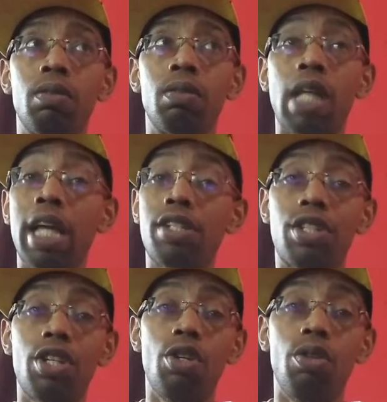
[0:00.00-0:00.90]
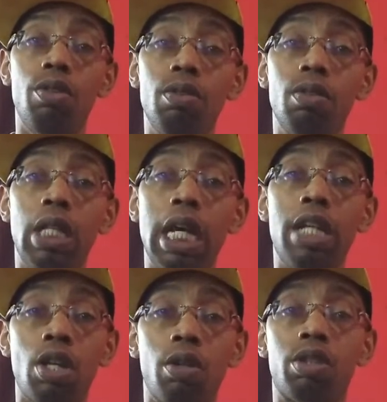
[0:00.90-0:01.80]
thanks to you and
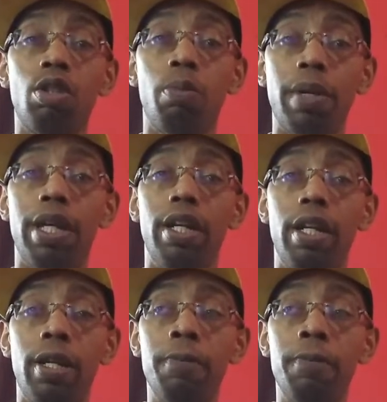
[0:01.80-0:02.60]
your stupidity.